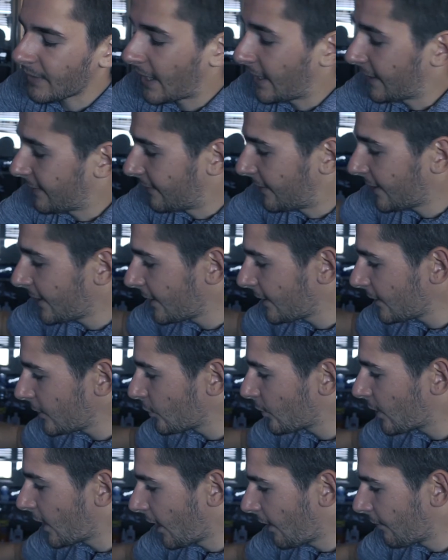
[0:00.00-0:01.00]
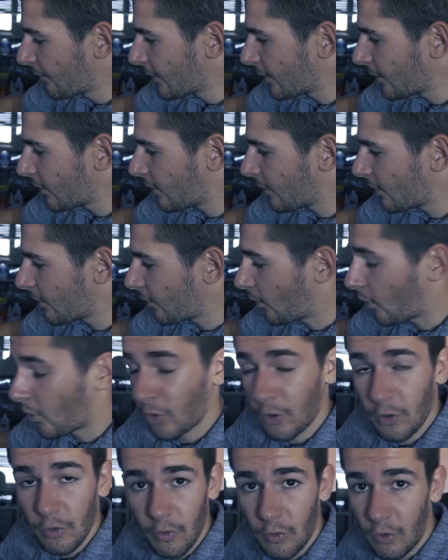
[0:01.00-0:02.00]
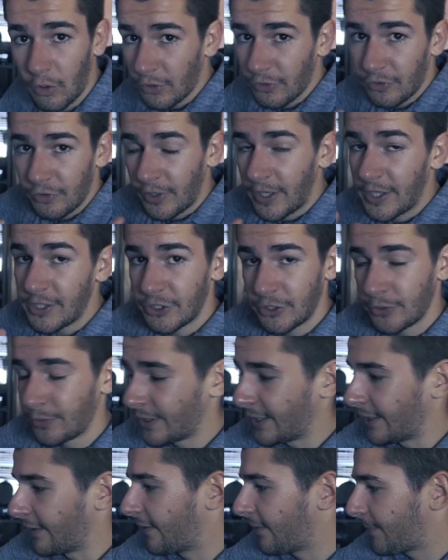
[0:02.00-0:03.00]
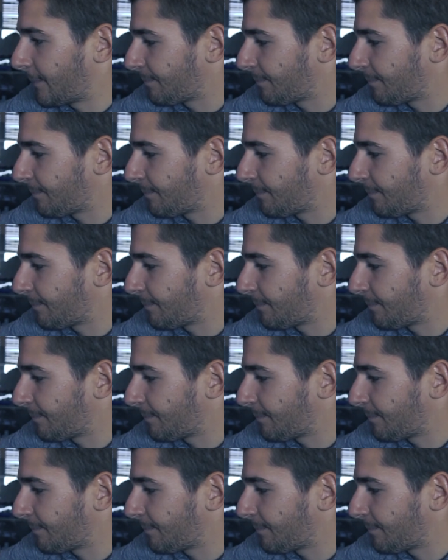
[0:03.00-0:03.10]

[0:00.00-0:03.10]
and then you cover all the range you need.